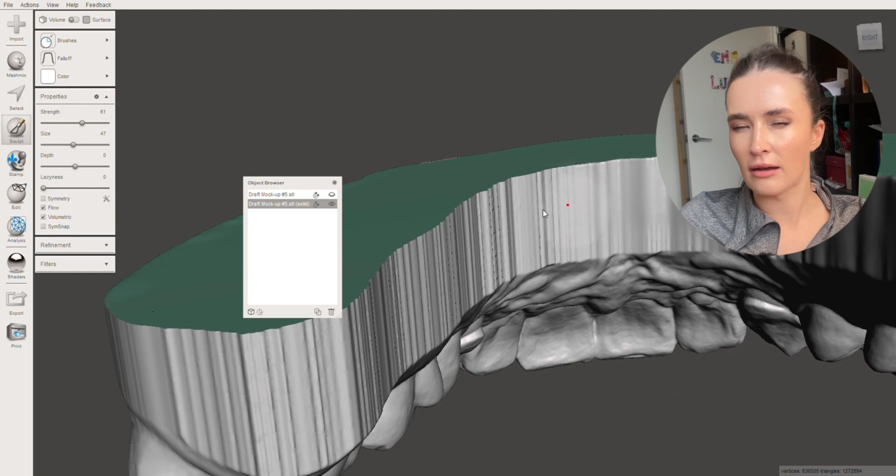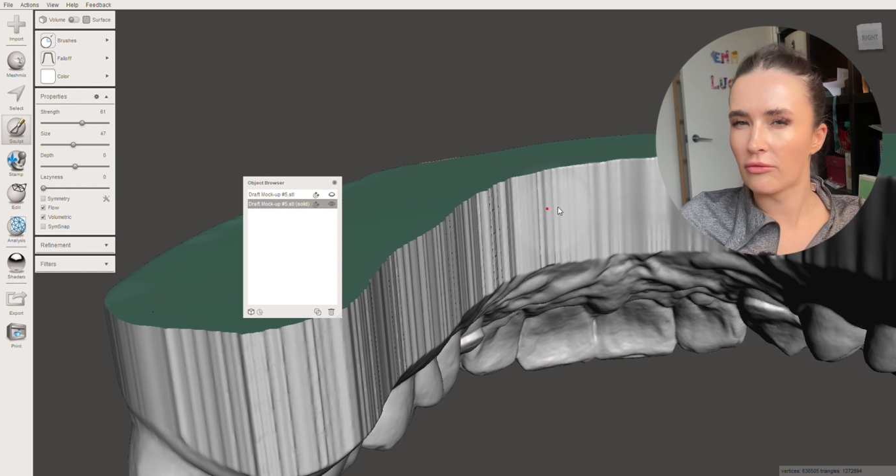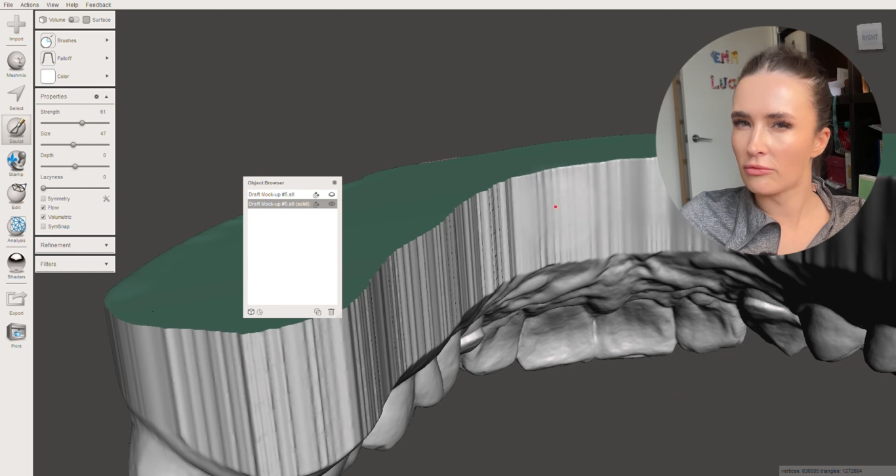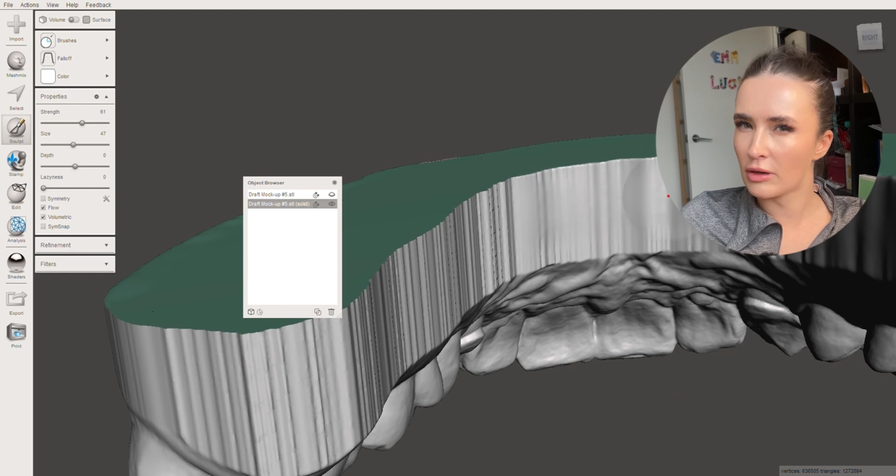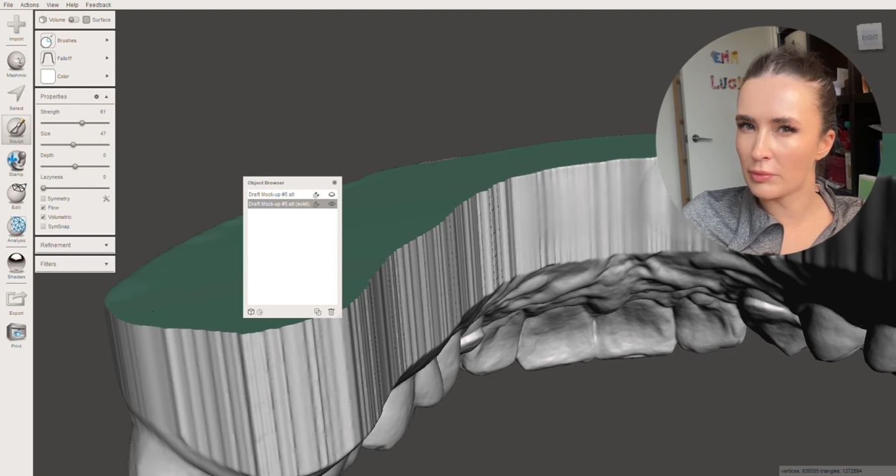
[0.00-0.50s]

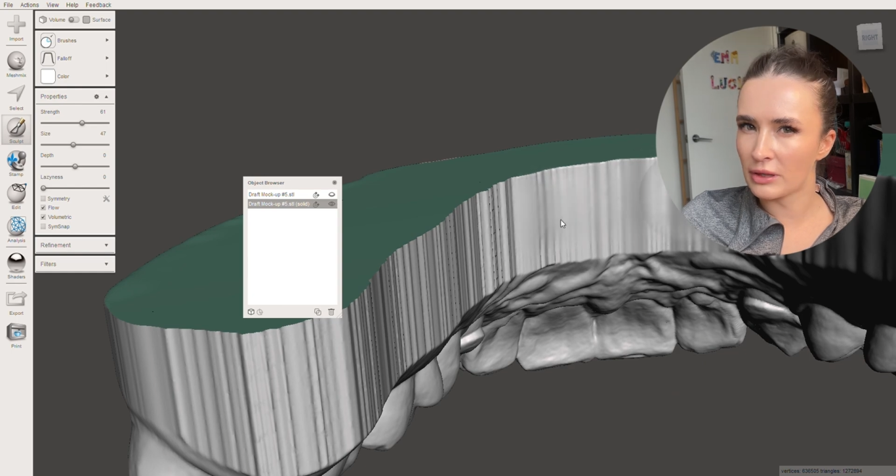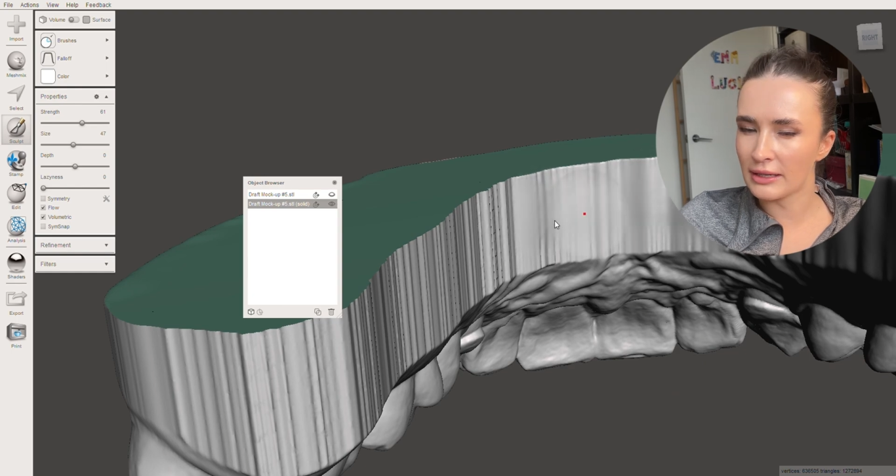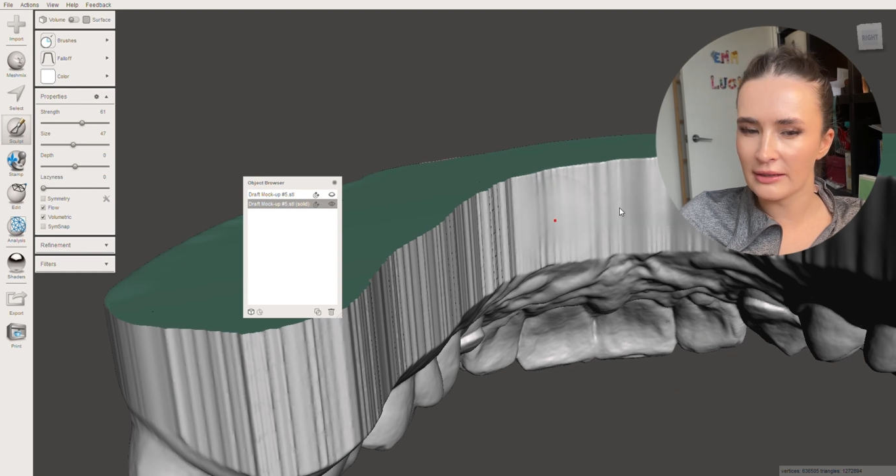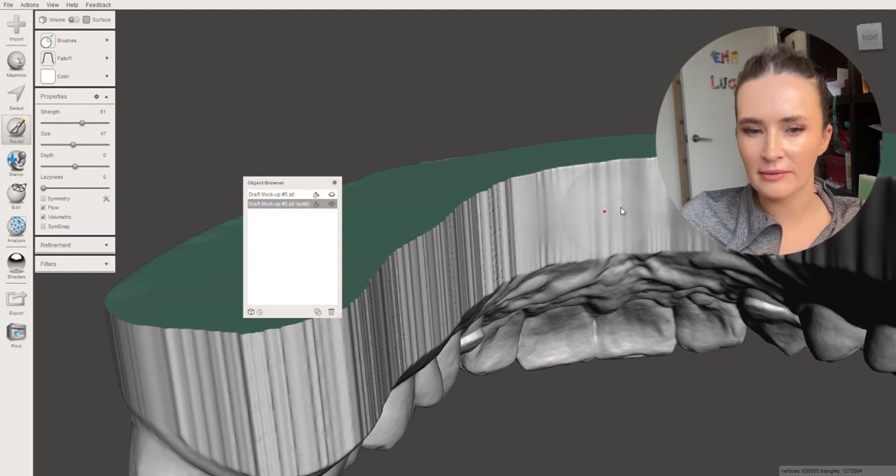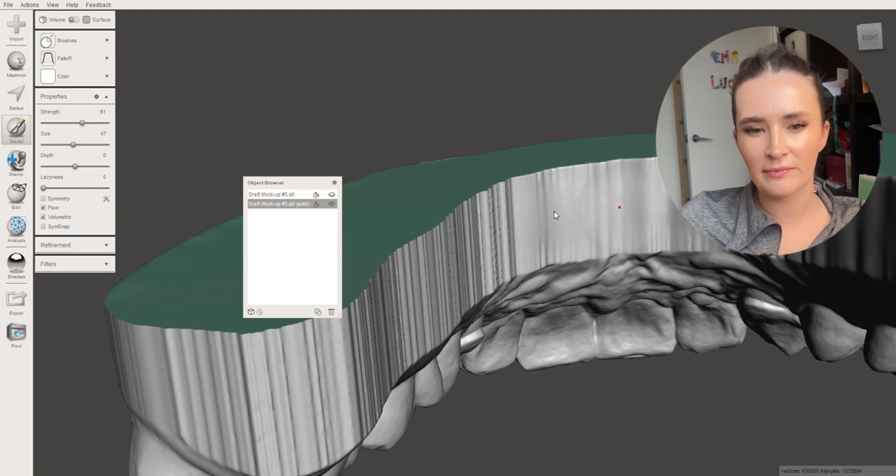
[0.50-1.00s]

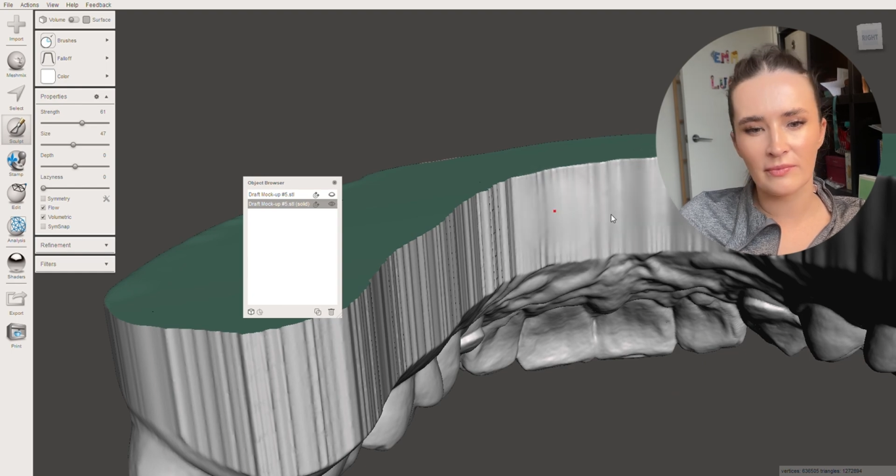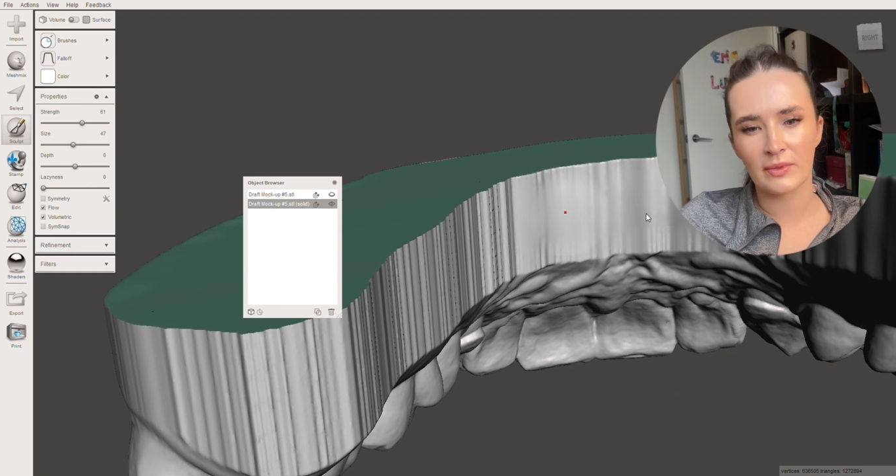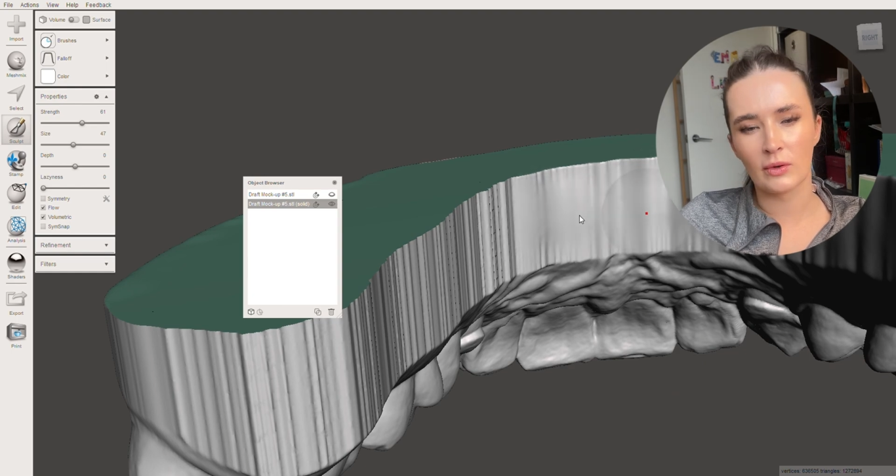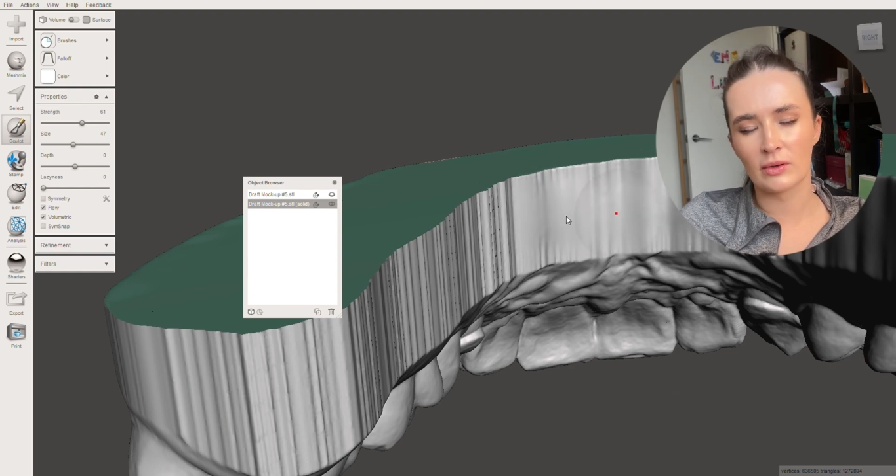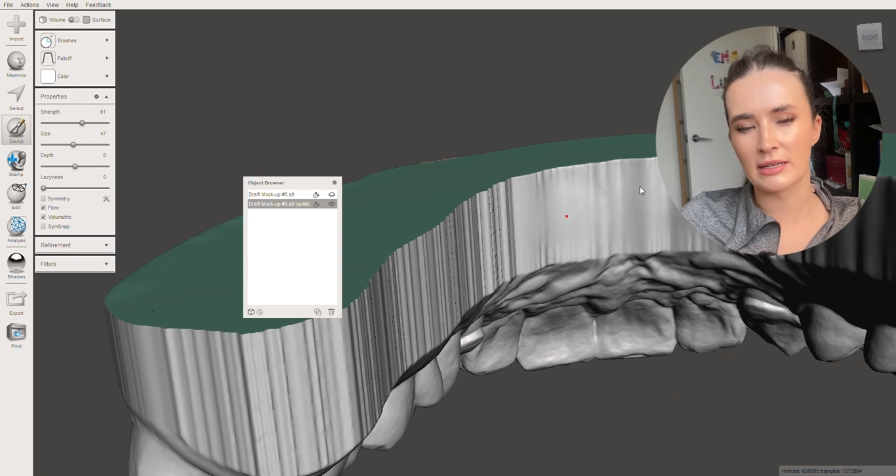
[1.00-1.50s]
rippling
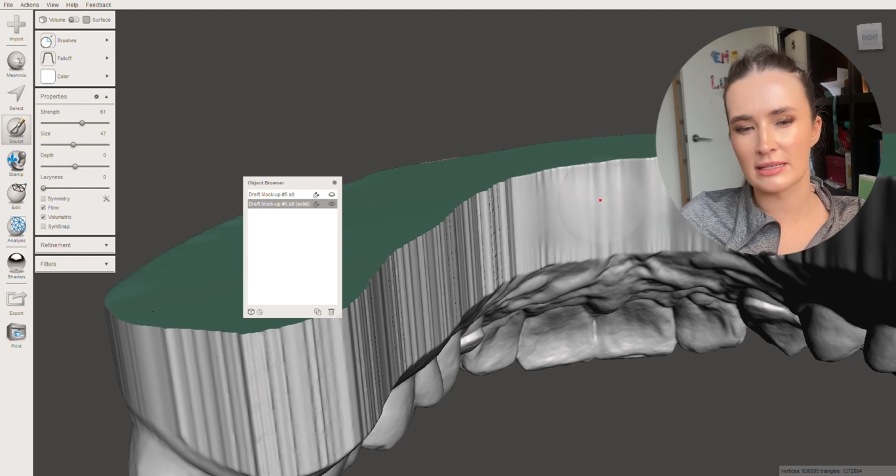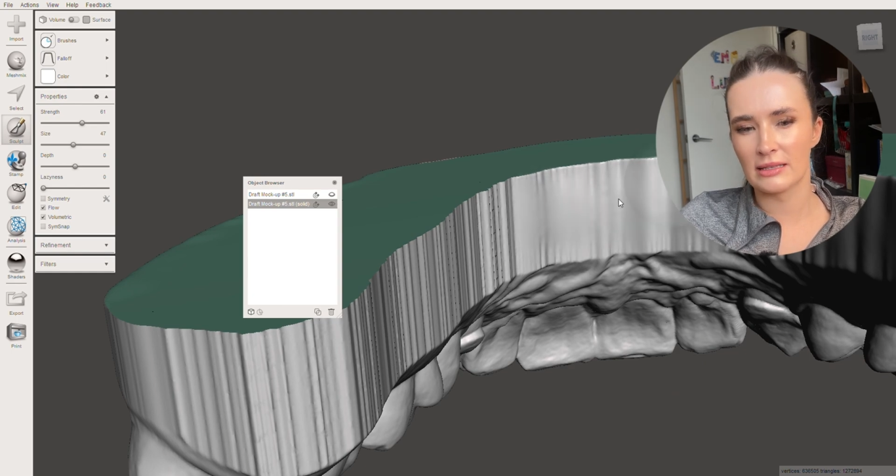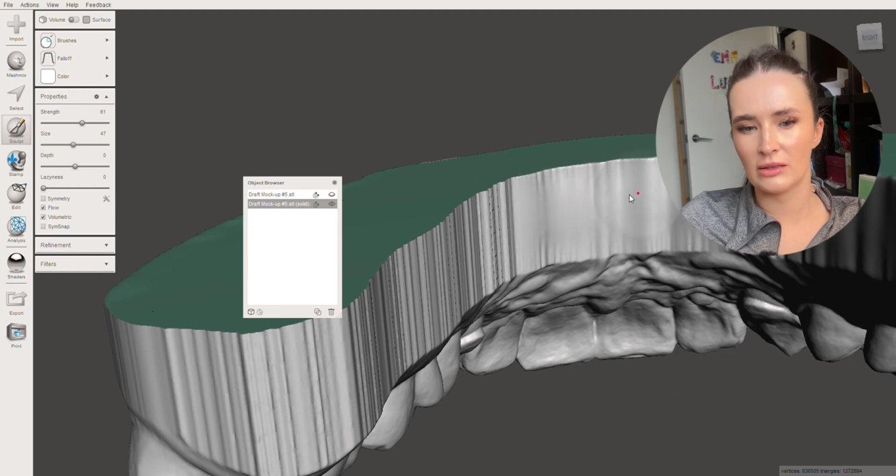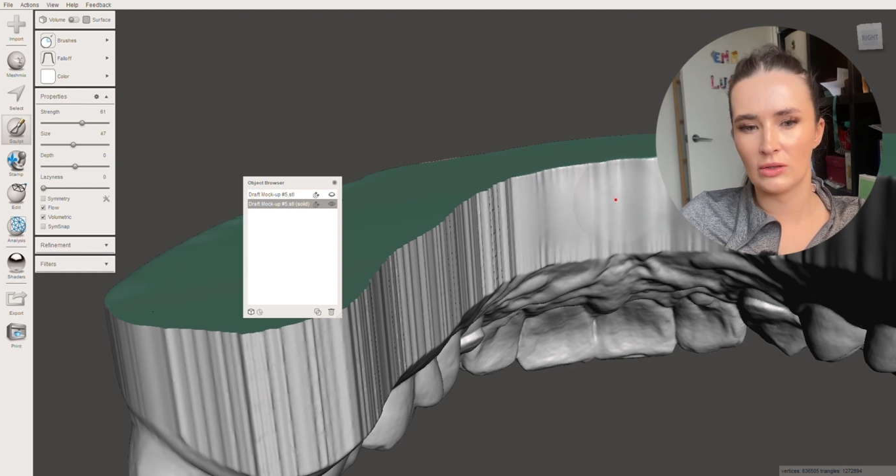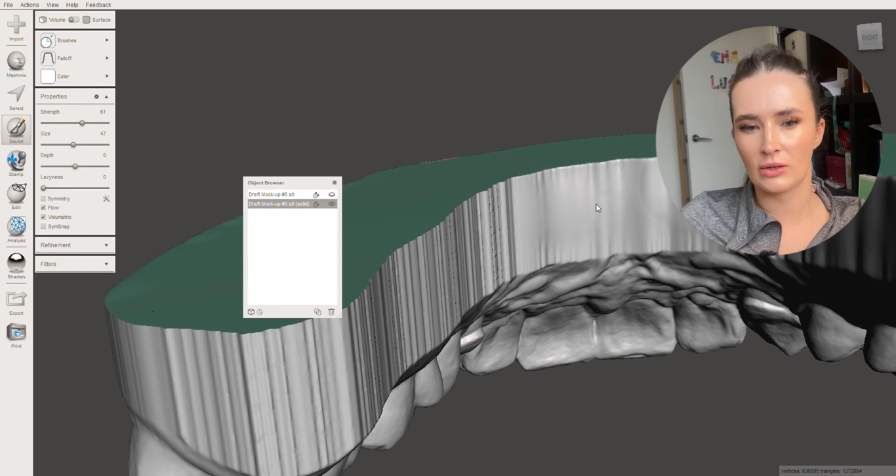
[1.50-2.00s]
or it doesn't
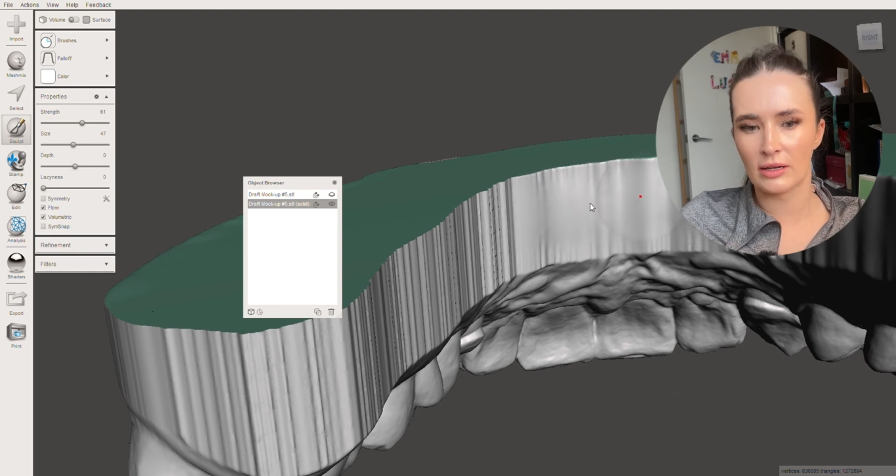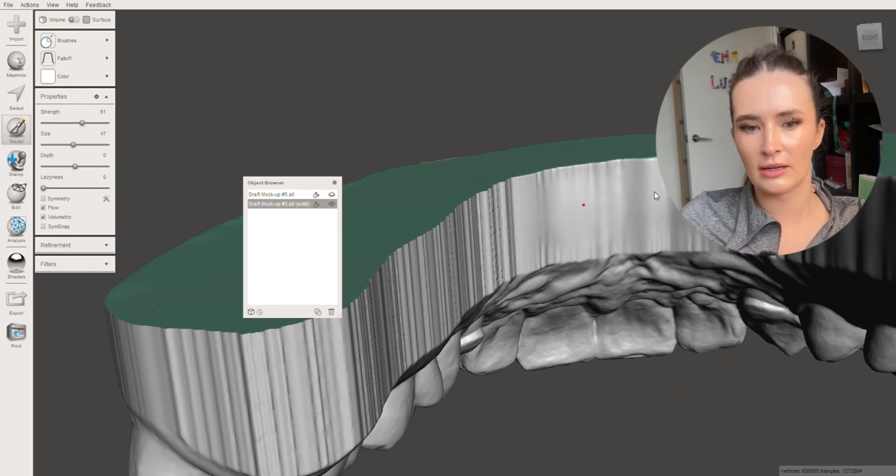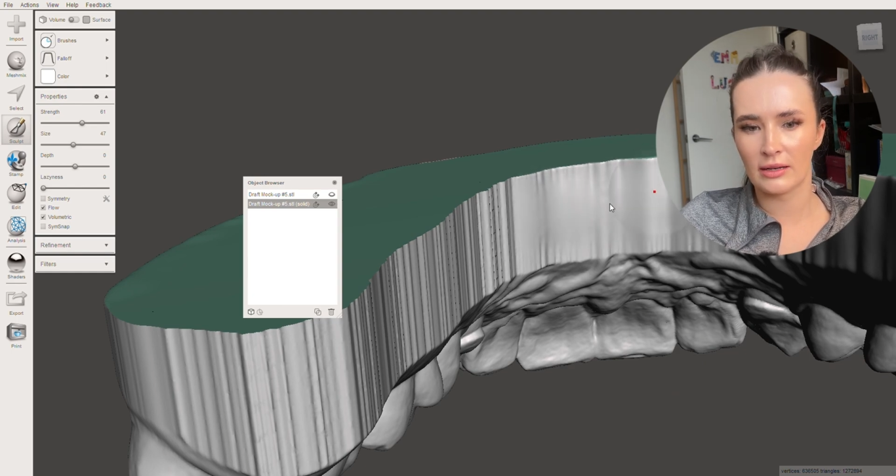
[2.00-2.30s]
look